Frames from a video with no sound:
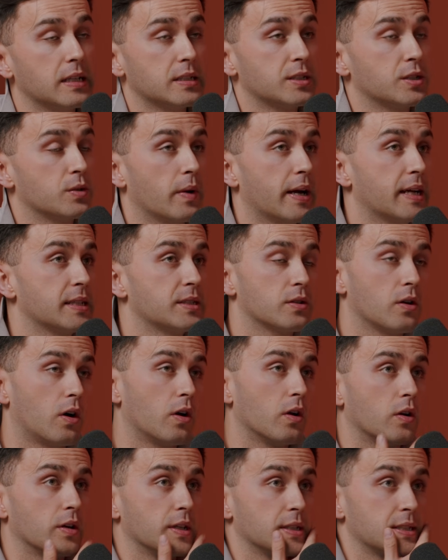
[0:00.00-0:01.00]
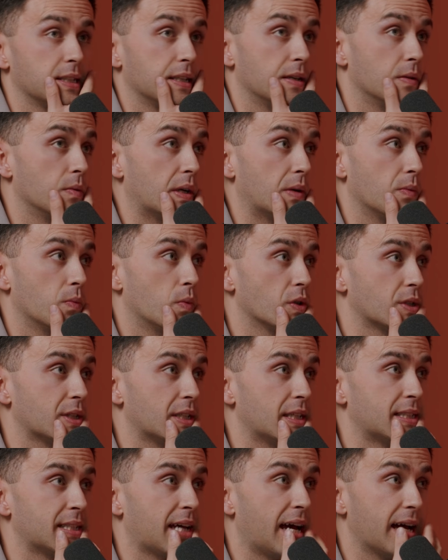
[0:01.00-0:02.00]
swear to God, honestly, it wasn't
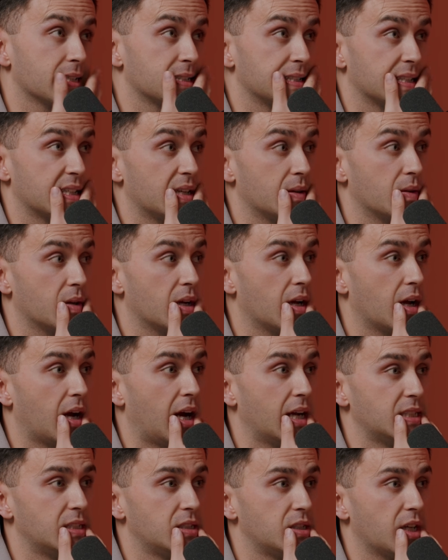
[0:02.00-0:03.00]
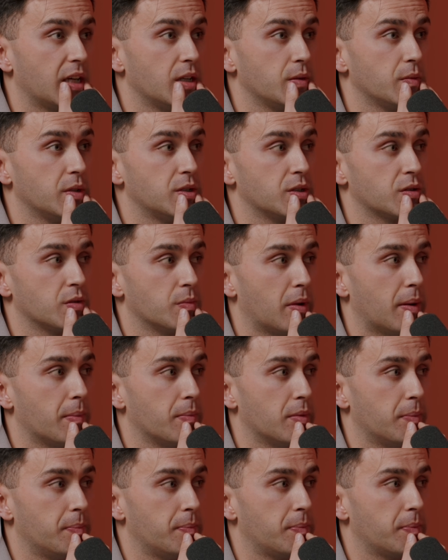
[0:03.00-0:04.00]
a tactic. I genuinely just
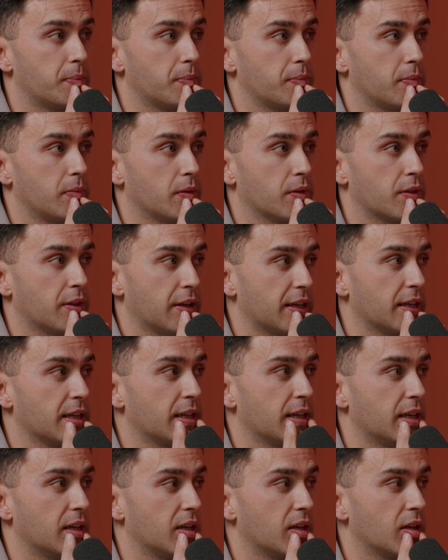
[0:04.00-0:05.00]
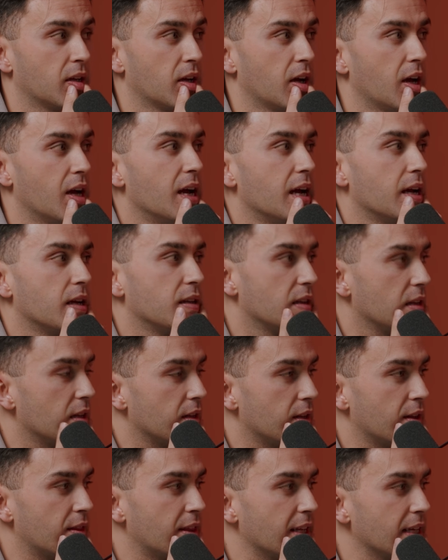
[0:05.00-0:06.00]
remember thinking.
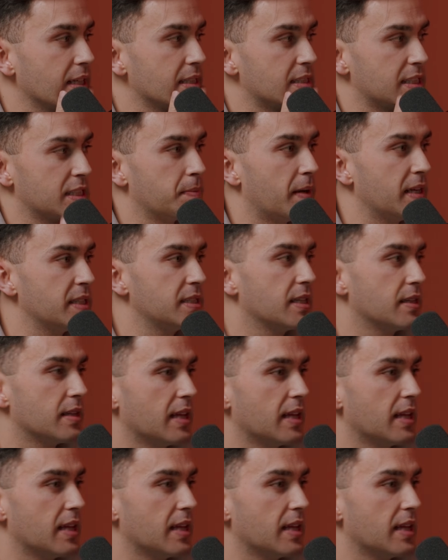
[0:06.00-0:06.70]
The thing is, especially at